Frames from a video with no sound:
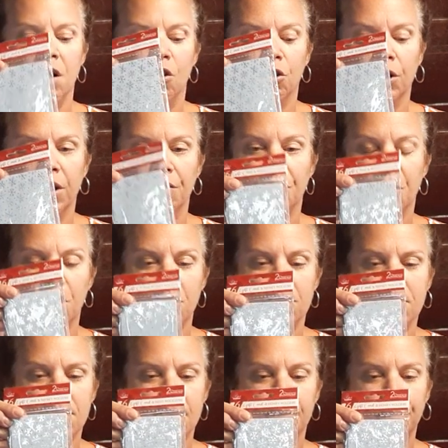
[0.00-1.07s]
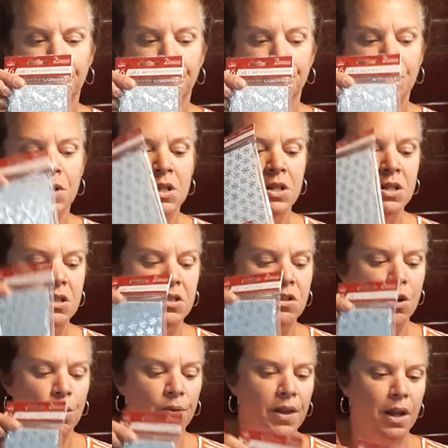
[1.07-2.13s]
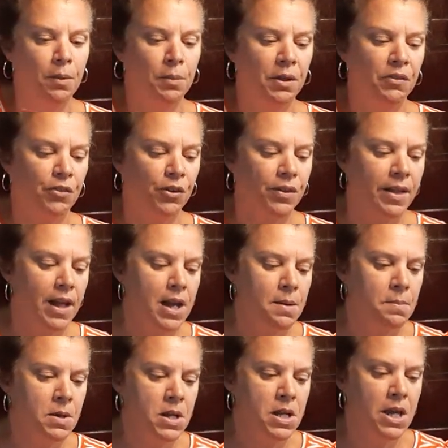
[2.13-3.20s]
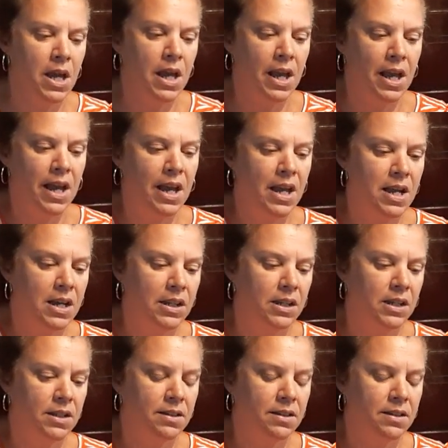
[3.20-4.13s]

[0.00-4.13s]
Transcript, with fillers: or gift cards. So that'll be for them and